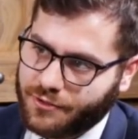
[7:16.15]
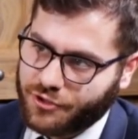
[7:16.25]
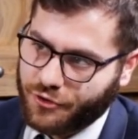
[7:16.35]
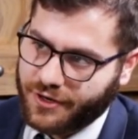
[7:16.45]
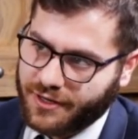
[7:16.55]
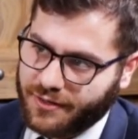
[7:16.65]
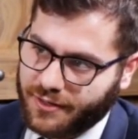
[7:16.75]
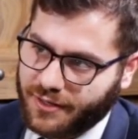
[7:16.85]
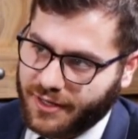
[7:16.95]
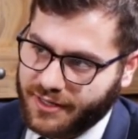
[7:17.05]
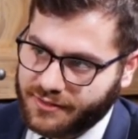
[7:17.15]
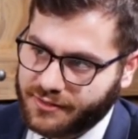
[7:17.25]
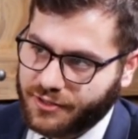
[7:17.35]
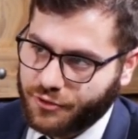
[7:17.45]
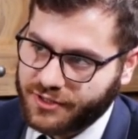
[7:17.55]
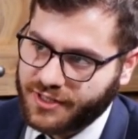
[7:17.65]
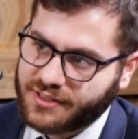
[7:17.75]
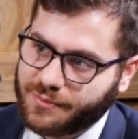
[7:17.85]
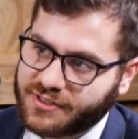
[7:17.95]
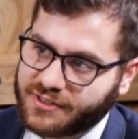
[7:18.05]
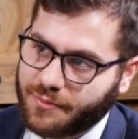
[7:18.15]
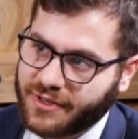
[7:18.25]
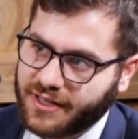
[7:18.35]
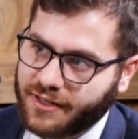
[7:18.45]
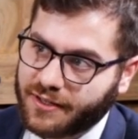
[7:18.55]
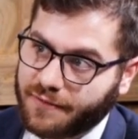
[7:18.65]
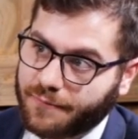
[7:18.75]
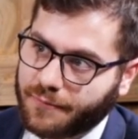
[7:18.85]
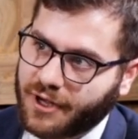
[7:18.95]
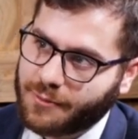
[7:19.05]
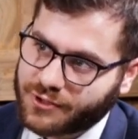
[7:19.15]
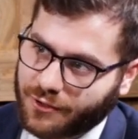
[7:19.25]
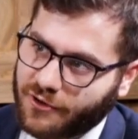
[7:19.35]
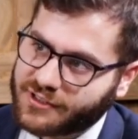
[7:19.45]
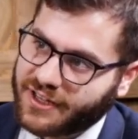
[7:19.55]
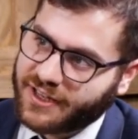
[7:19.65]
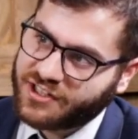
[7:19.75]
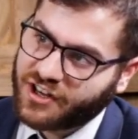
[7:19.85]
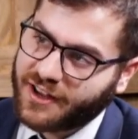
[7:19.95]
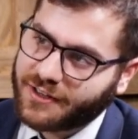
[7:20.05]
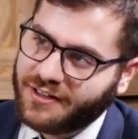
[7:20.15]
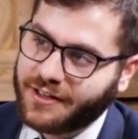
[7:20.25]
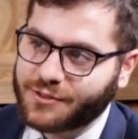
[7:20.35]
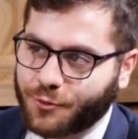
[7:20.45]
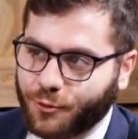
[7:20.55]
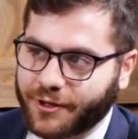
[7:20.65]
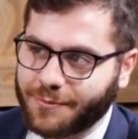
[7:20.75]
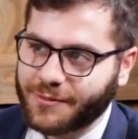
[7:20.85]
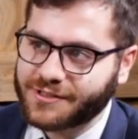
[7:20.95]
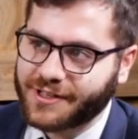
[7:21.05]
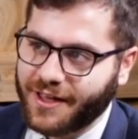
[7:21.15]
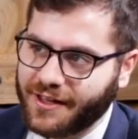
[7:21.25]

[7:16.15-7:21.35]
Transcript: During his duties, Mr. B comes across a hitchhiker, let's call him Mr.